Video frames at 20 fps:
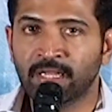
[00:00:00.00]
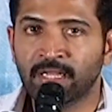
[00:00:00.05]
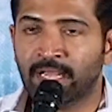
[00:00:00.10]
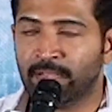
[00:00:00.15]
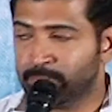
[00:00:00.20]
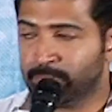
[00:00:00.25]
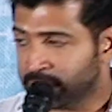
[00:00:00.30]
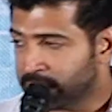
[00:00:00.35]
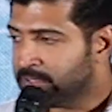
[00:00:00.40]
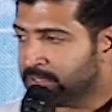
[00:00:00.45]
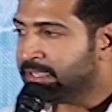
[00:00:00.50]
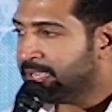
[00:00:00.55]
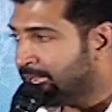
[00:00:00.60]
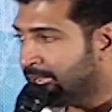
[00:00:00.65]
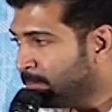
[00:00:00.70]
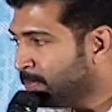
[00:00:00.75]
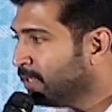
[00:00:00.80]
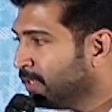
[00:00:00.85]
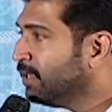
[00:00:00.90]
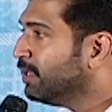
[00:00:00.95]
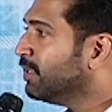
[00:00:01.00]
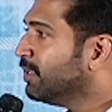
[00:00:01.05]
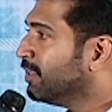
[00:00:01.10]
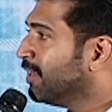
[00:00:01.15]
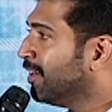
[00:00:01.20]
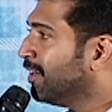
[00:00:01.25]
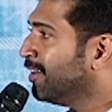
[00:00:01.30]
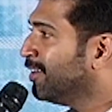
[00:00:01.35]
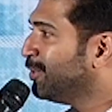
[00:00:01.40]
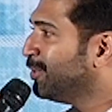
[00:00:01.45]
I'm really happy
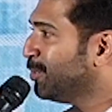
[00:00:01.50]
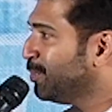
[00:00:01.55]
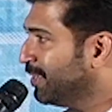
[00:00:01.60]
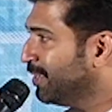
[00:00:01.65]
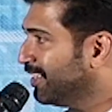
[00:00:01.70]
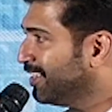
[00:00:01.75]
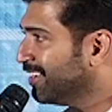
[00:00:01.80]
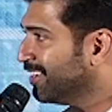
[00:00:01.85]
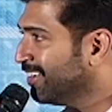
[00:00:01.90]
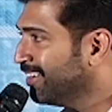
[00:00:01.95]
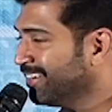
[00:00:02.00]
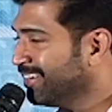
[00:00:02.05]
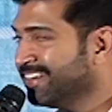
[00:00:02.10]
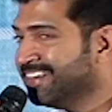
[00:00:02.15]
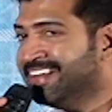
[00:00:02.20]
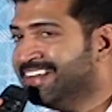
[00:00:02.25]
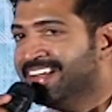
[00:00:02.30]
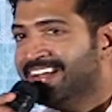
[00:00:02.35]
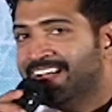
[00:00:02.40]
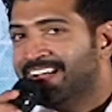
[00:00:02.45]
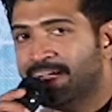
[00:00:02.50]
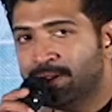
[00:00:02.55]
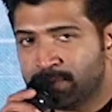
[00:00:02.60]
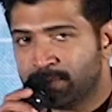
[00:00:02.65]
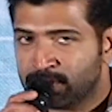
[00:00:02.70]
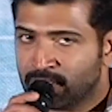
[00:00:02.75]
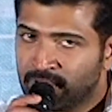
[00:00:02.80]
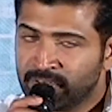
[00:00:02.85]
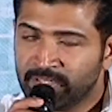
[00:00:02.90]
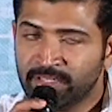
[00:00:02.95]
to be here. I'm
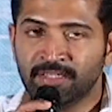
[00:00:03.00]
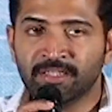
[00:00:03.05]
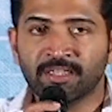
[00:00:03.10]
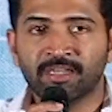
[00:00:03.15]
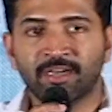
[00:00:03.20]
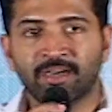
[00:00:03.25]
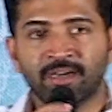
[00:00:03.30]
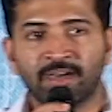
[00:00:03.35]
sorry.